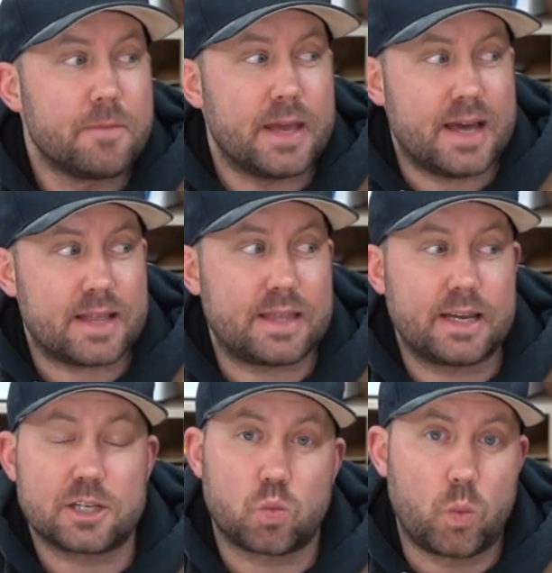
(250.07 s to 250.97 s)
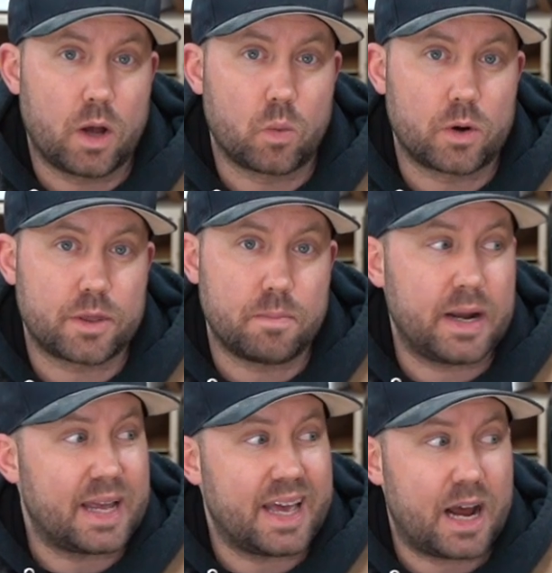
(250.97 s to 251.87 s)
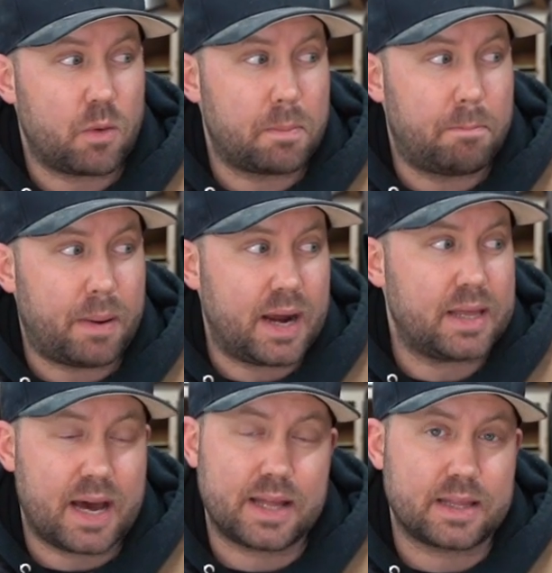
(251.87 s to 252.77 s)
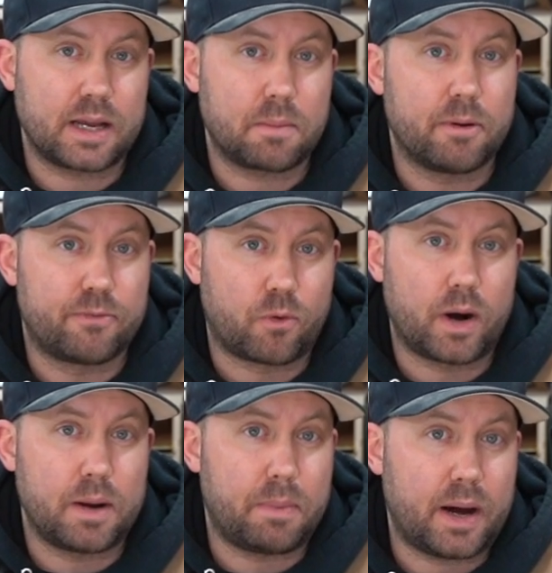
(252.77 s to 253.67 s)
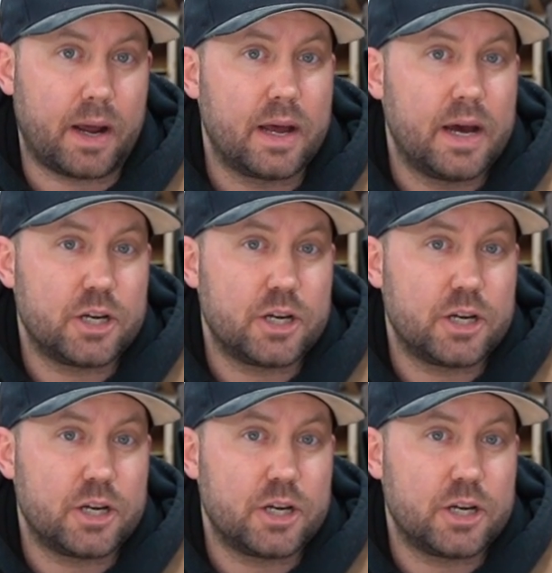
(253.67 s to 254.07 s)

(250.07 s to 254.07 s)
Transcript: And that thing is well worth the money. And I would buy that thing before I'd buy